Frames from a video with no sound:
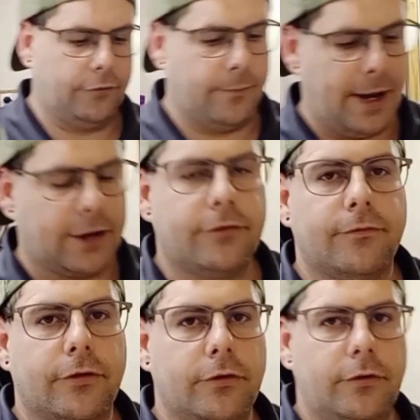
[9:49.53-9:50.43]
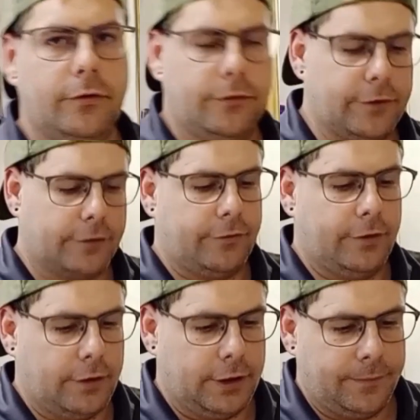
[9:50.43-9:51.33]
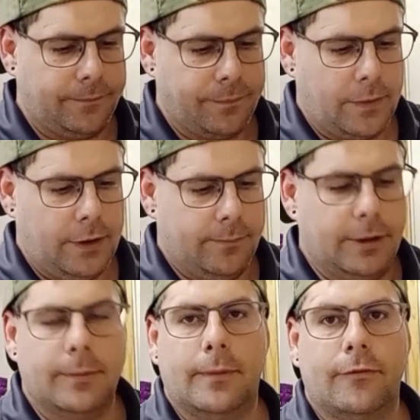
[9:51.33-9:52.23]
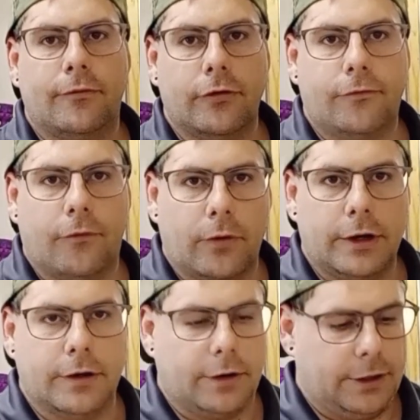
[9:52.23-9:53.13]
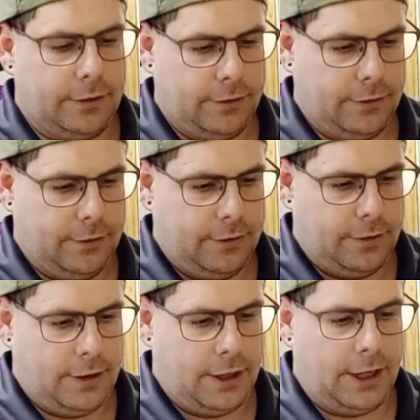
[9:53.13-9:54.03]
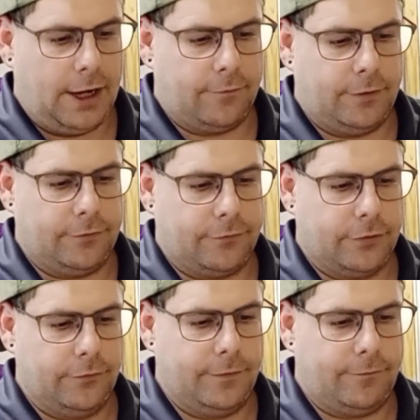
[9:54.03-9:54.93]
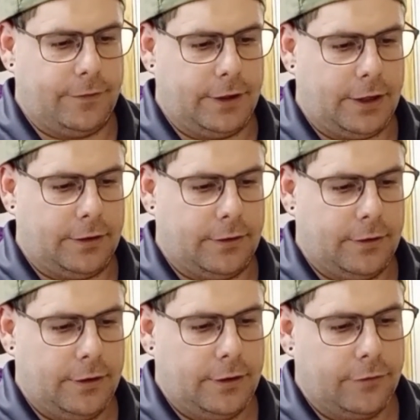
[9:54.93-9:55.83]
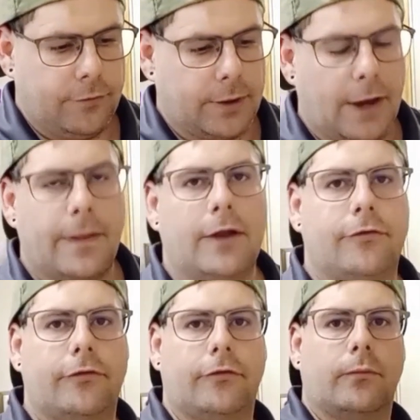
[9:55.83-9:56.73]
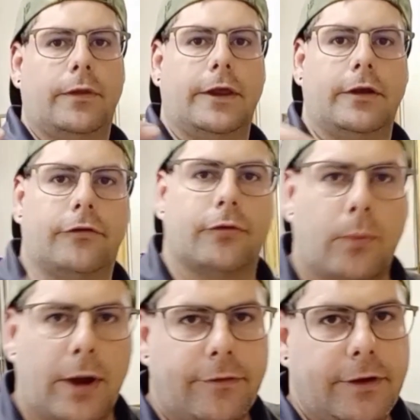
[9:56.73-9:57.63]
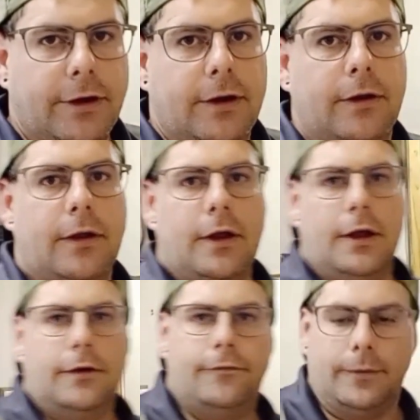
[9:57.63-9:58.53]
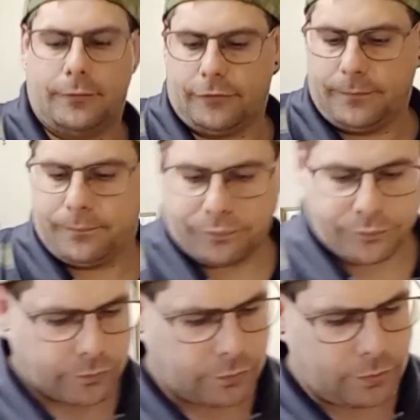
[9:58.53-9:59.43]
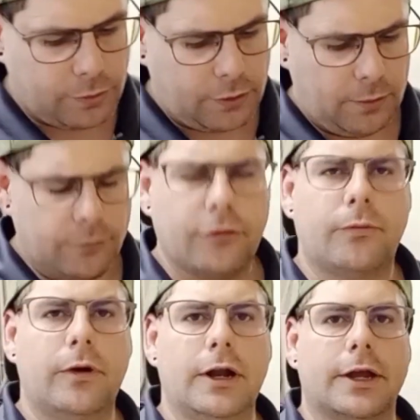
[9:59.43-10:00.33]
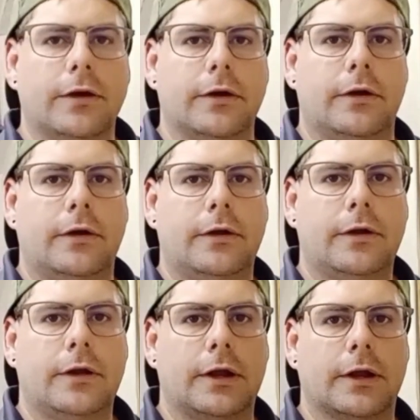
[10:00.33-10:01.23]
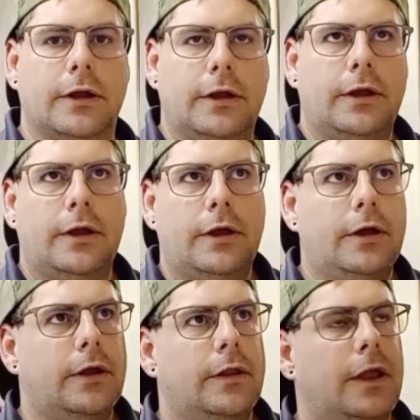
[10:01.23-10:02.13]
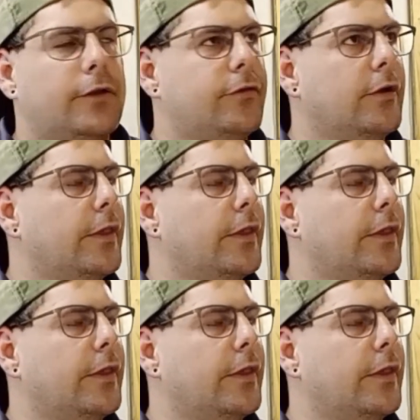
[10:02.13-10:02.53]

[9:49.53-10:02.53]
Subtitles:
a max of 269, minimum of 249, and an average of 258. So again, that's within 20 FIPS. which is really good. Like, that's not